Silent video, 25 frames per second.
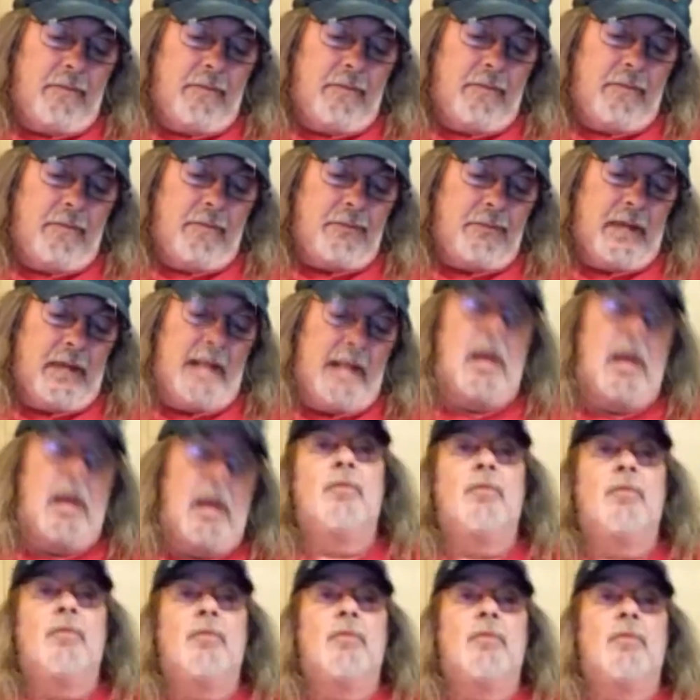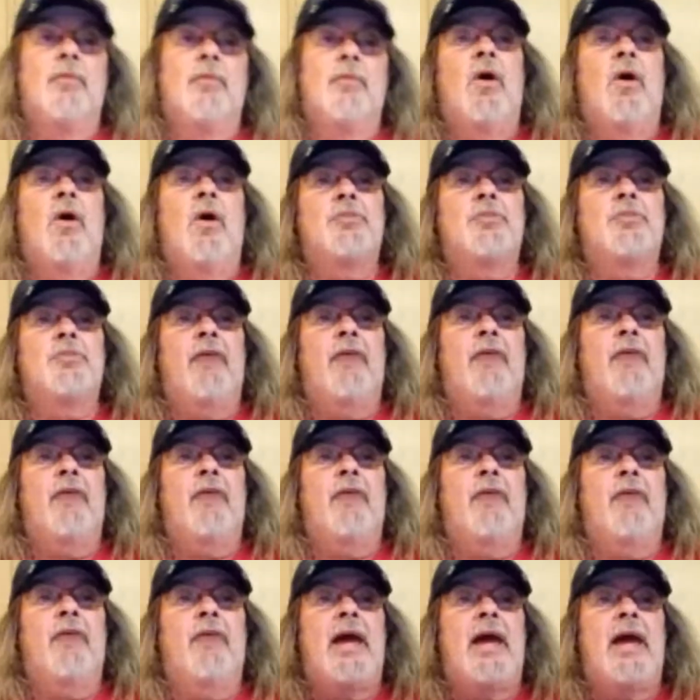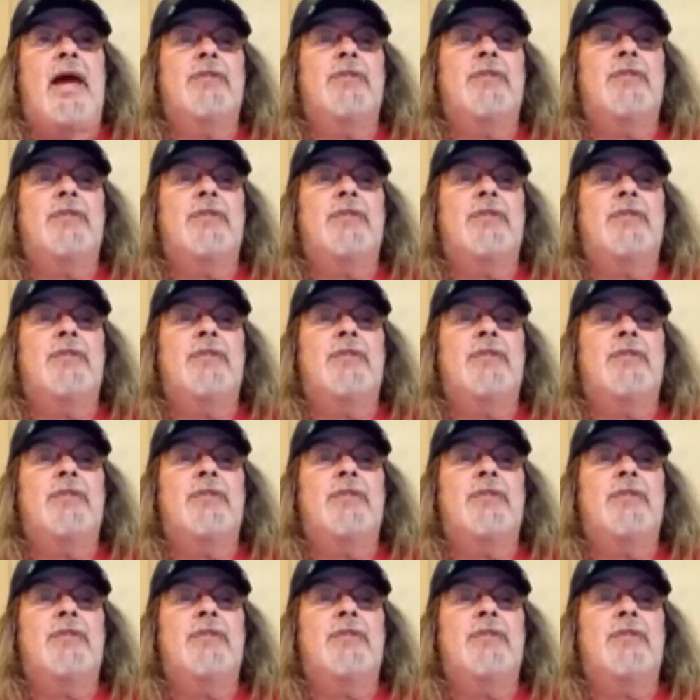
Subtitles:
I call them the largemouth bass.